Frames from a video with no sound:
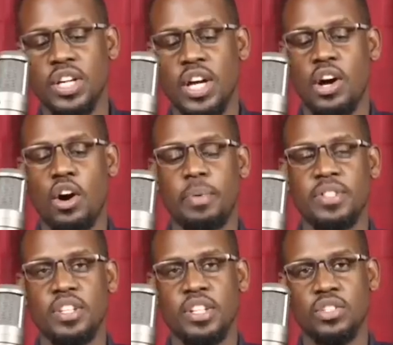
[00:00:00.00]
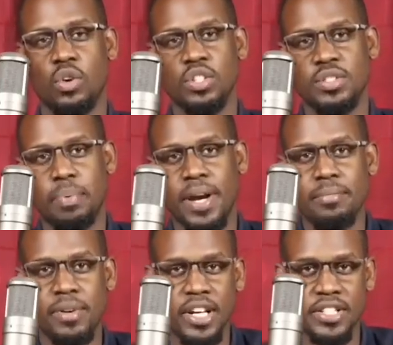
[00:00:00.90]
our president calls prime
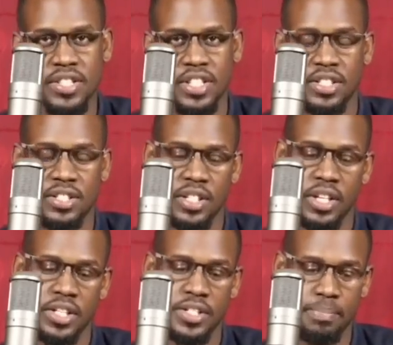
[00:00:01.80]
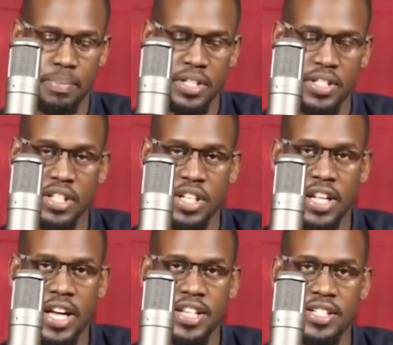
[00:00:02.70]
real estate space at the
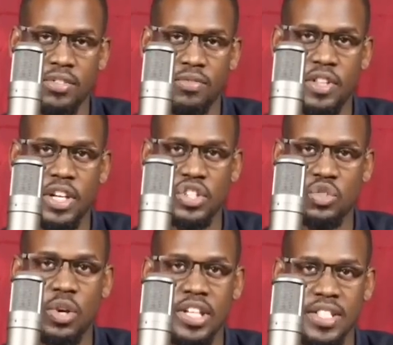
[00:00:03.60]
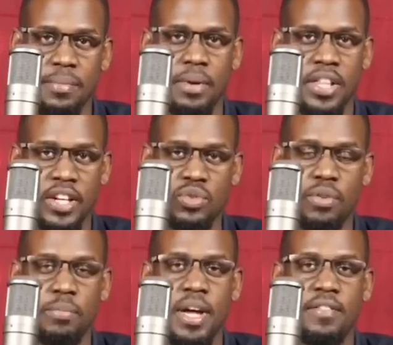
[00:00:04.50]
dais of the National Assembly. That
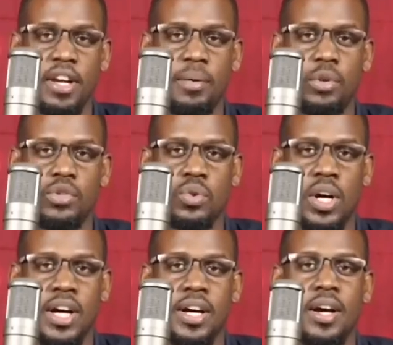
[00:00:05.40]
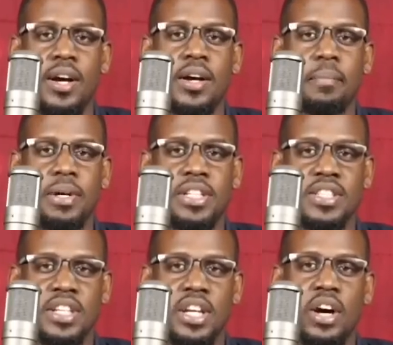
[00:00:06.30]
would be available to her. But as
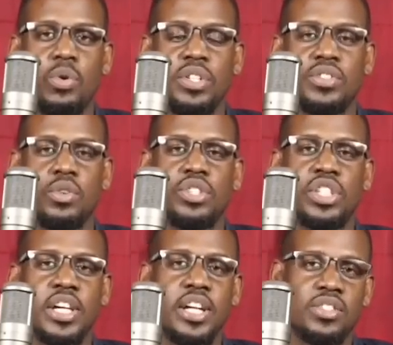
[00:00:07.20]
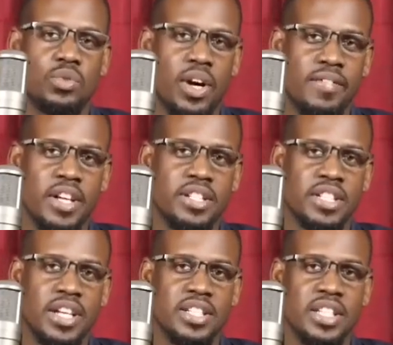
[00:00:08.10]
at now, it's not. She gets to have that
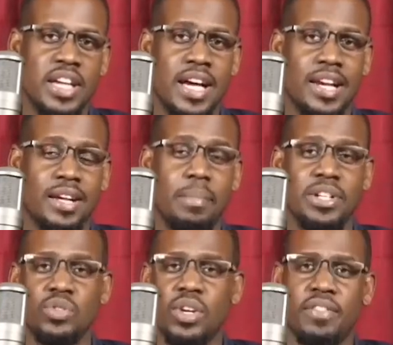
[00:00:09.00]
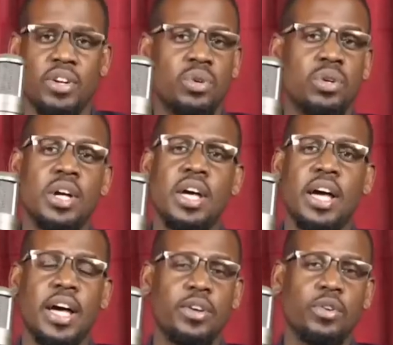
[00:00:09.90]
at Eala. But you never know.
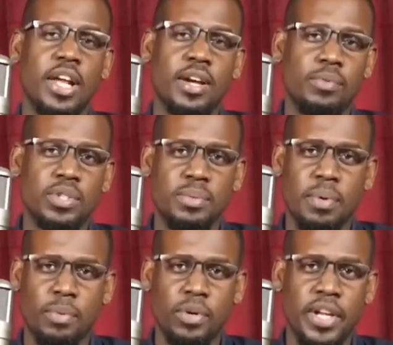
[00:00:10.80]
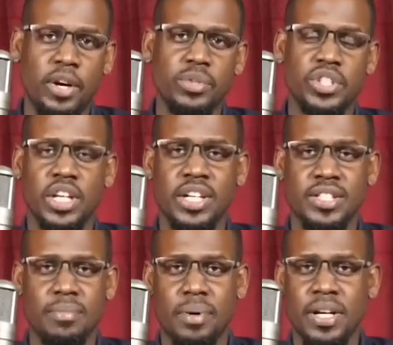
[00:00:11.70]
I don't like putting people down. She can
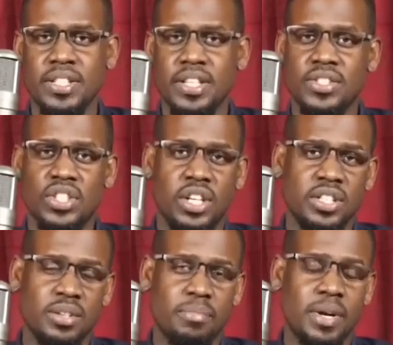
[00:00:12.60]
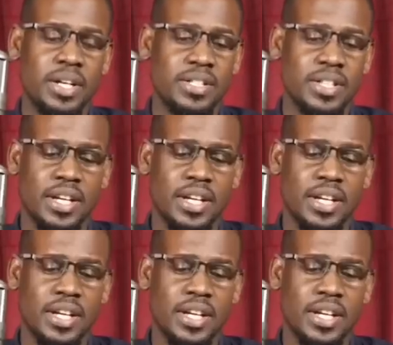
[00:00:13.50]
surprise us. She can surprise